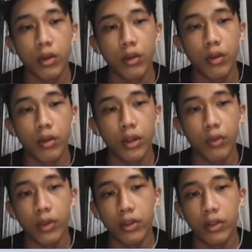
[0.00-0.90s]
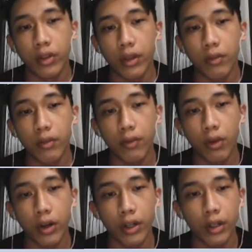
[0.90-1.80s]
and we're looking
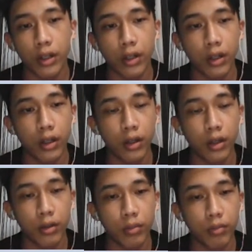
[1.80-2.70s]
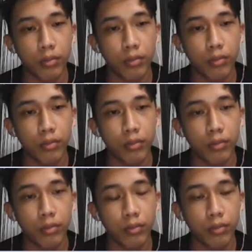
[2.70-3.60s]
for the
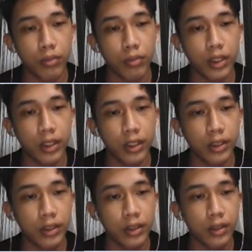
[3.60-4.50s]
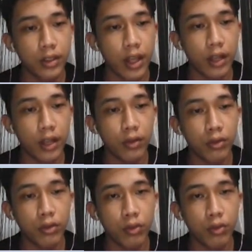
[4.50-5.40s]
biggest then
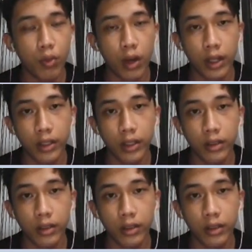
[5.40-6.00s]
1,